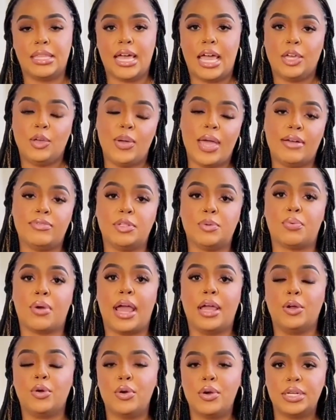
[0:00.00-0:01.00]
Mira's
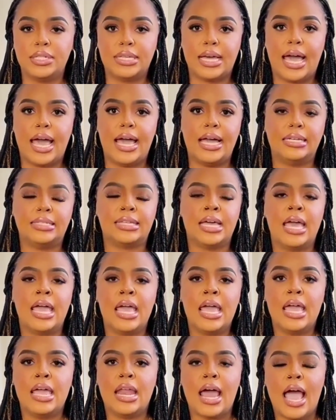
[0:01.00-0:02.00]
story became a
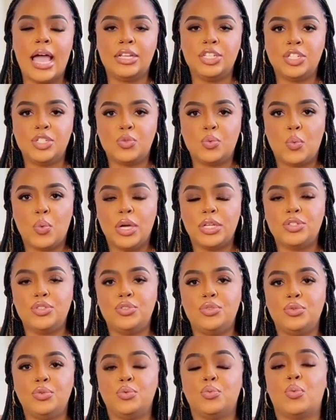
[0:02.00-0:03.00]
lightning rod for
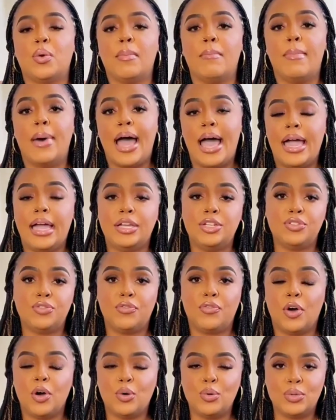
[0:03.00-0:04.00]
international advocacy
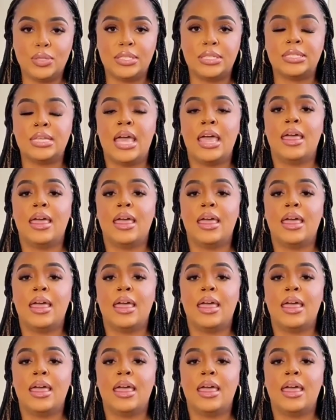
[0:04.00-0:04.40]
groups.